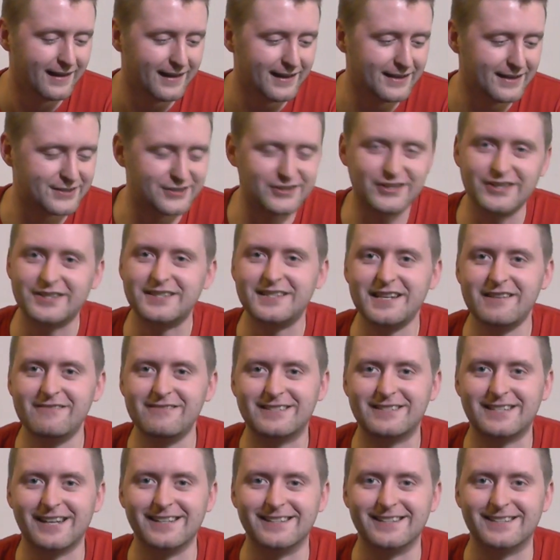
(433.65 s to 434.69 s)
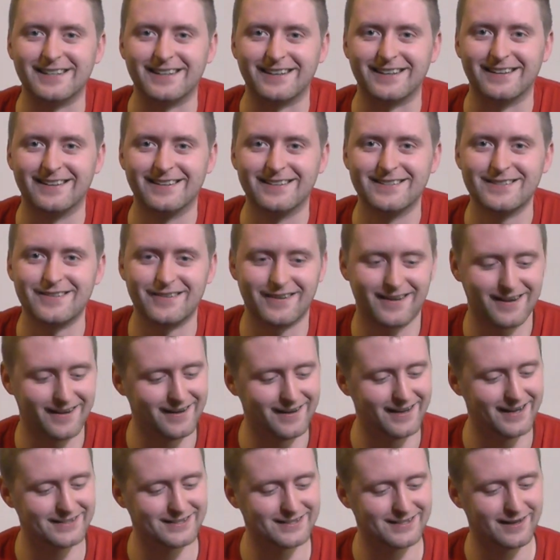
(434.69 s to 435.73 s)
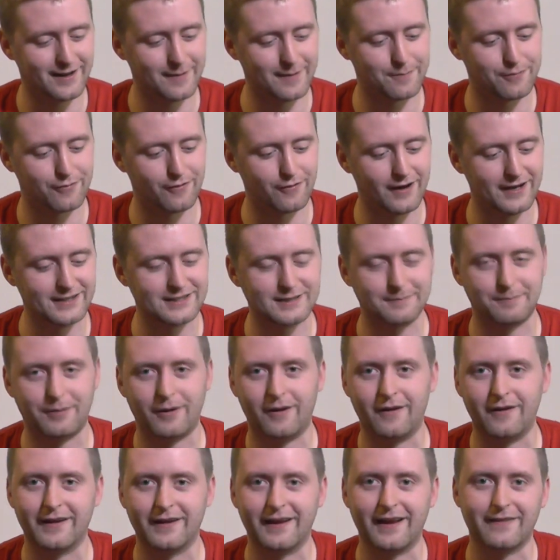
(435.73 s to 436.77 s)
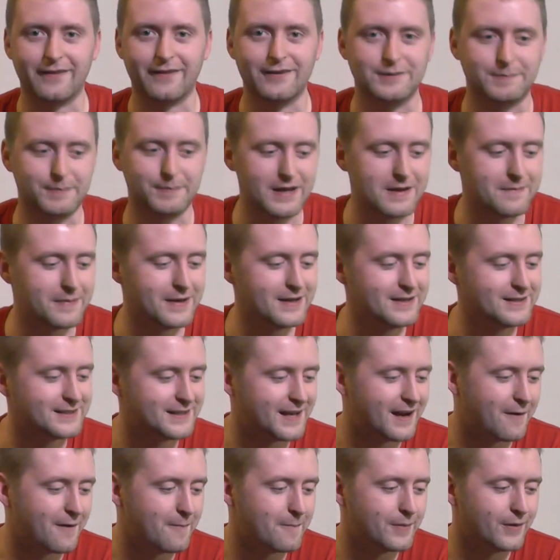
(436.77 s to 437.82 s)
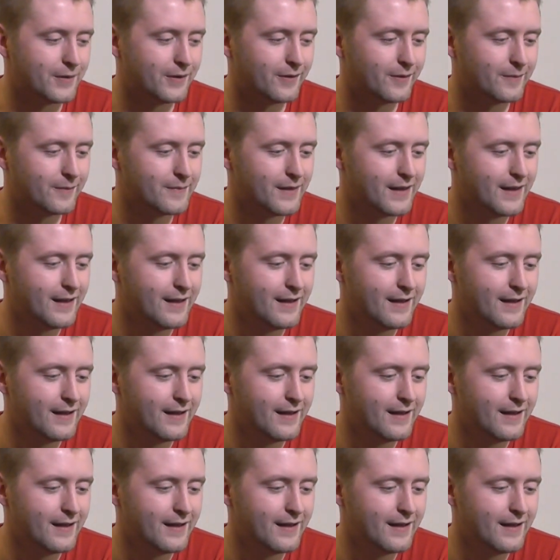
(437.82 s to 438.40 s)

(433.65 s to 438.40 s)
It's just irritating. So I kind of had to, like, pry it apart and get those B Bs out, but